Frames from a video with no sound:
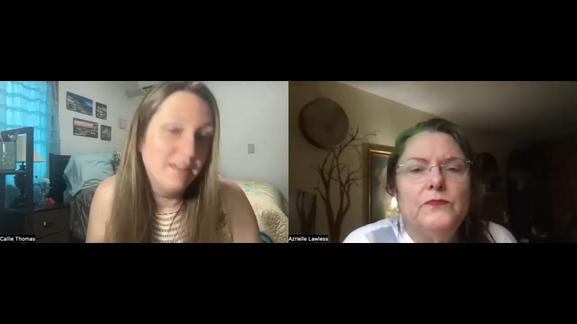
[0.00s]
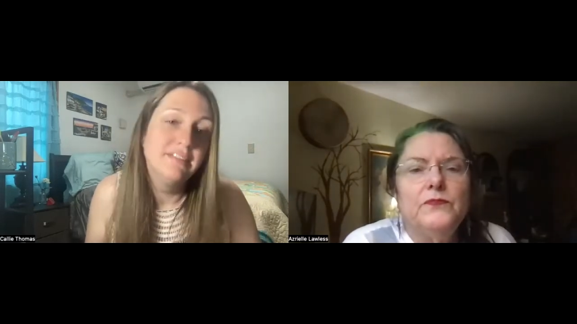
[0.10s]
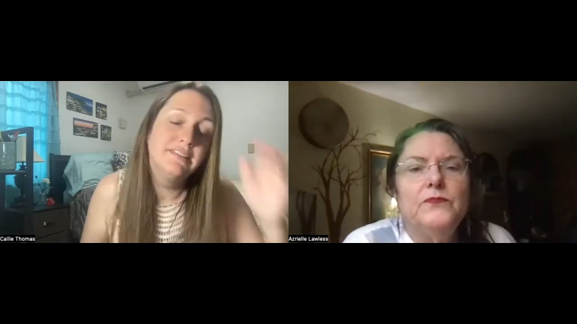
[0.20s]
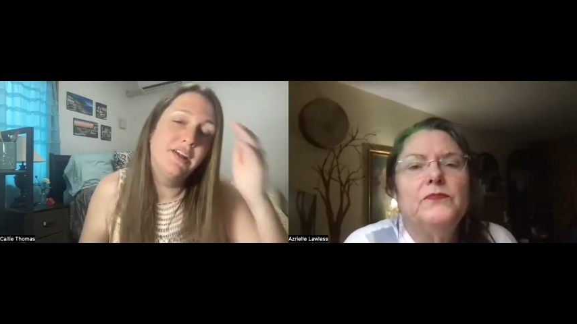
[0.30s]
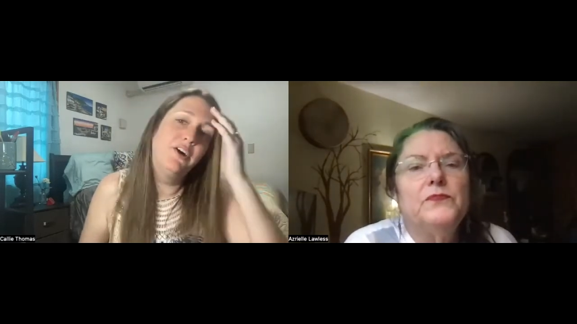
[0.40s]

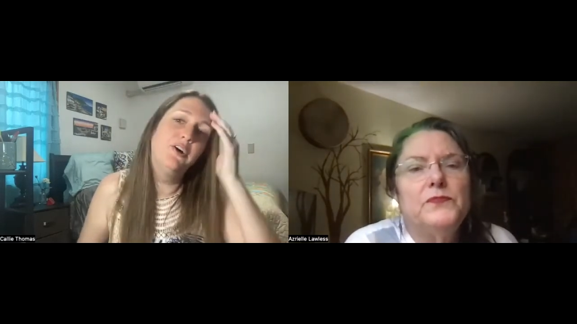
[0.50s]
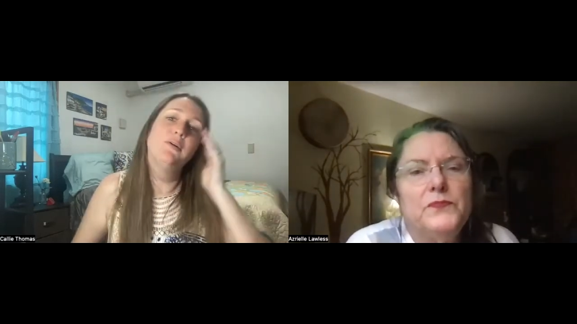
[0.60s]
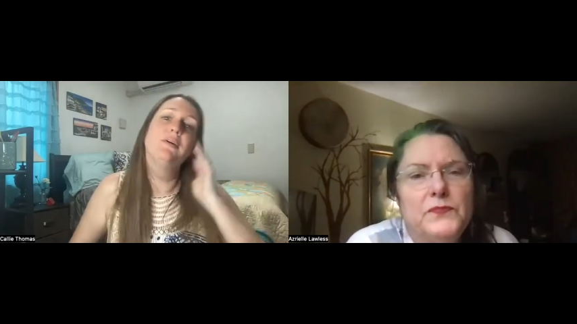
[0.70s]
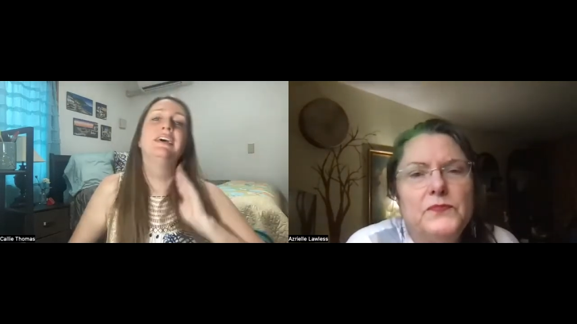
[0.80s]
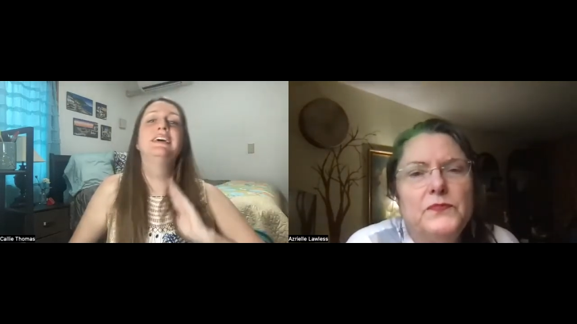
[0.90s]

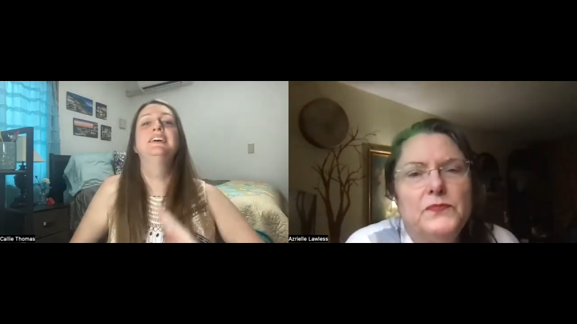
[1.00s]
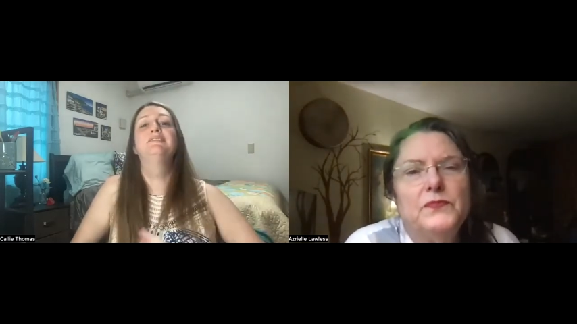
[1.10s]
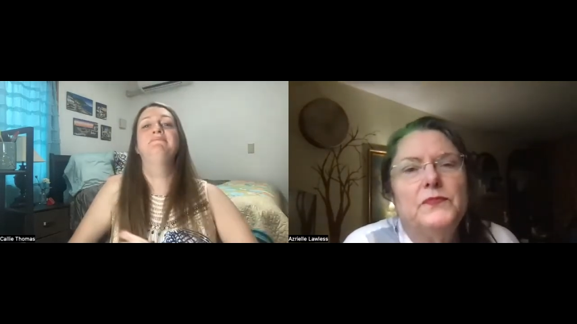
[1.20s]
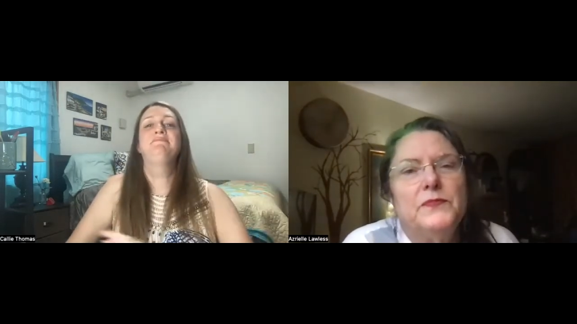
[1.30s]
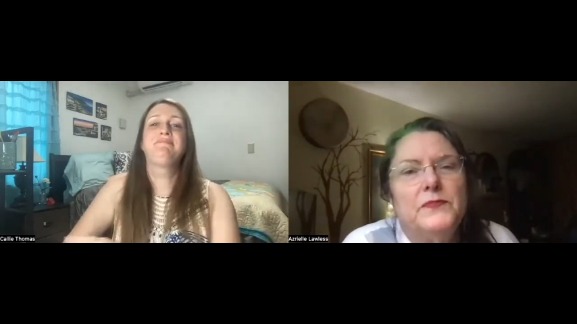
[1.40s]
Speaker 1: So,
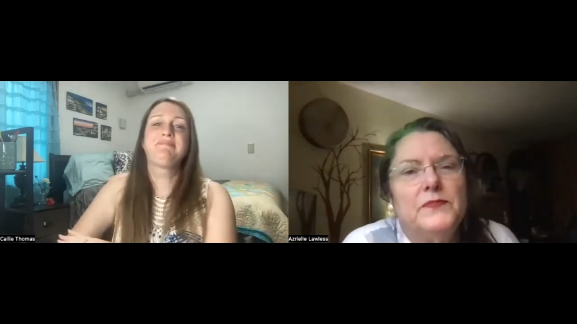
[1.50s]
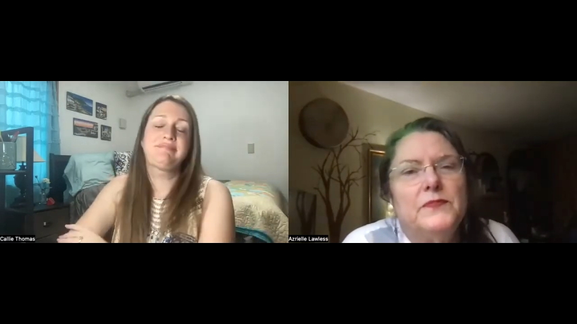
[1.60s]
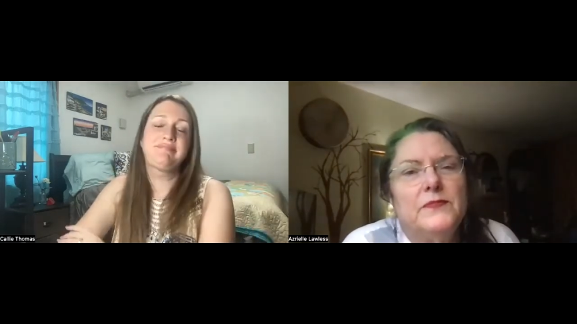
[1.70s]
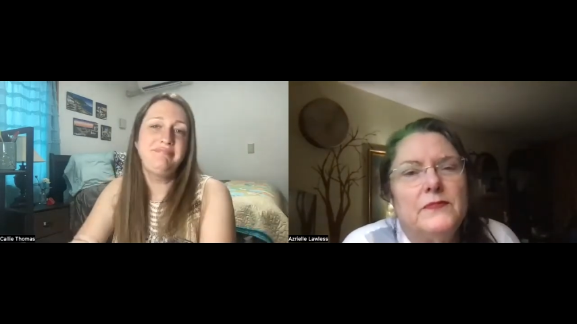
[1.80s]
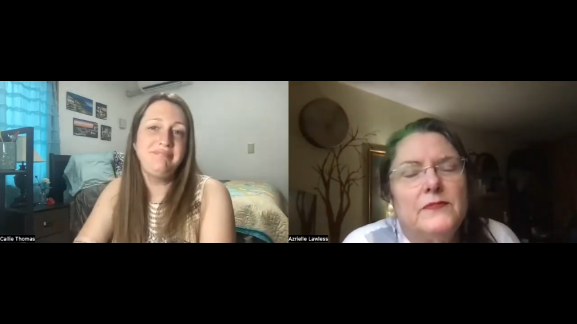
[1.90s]
um,
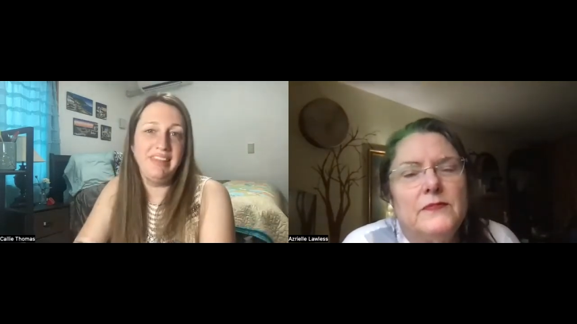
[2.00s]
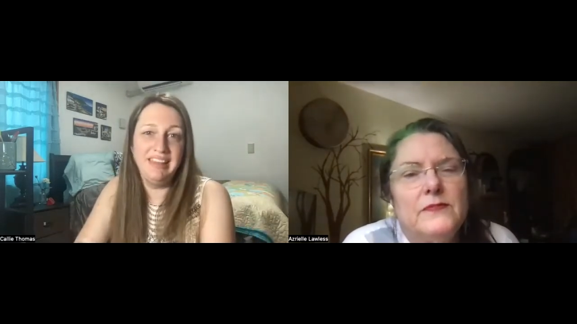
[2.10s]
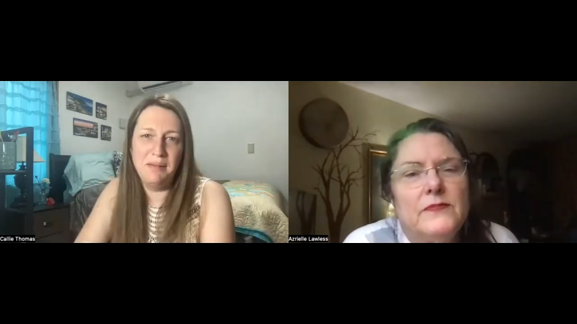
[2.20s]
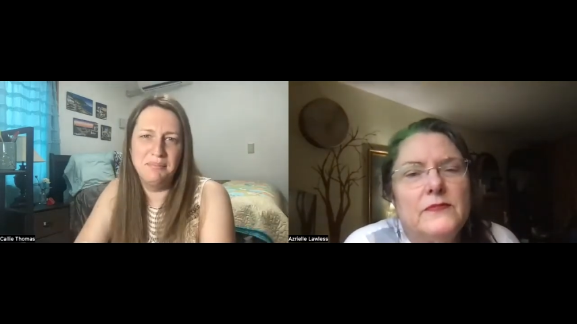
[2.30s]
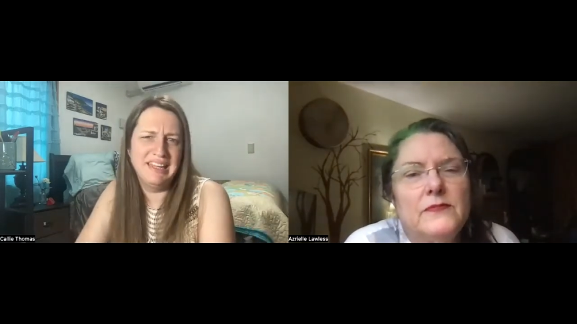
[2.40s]

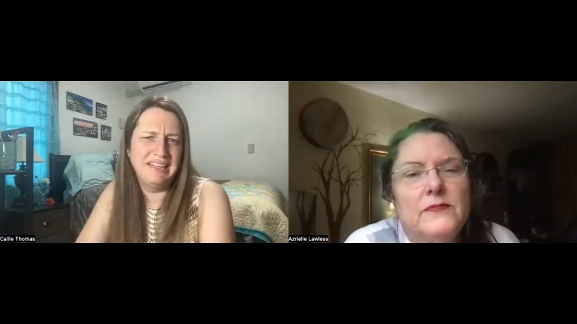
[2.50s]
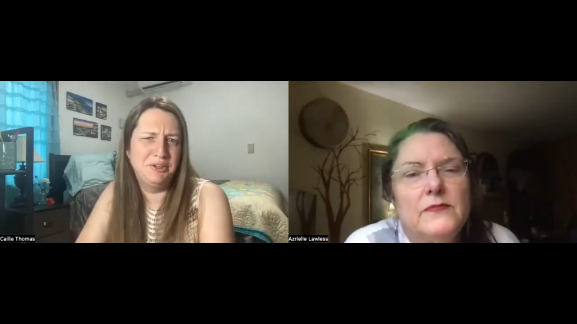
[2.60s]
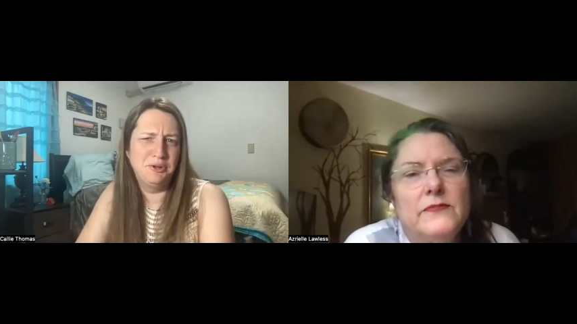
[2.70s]
yeah, I'm slightly